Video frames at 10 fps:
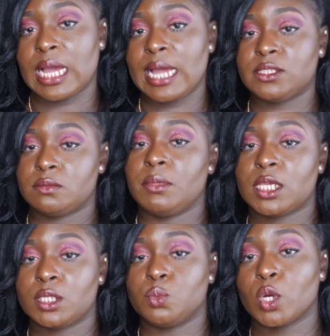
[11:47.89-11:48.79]
I had to
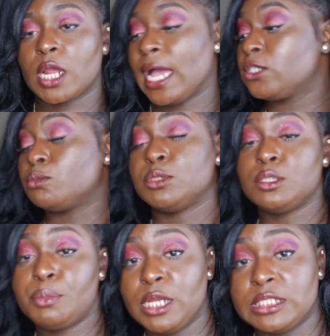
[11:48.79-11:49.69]
make it work. I had to
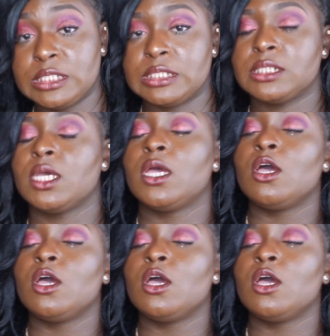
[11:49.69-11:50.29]
manipulate it.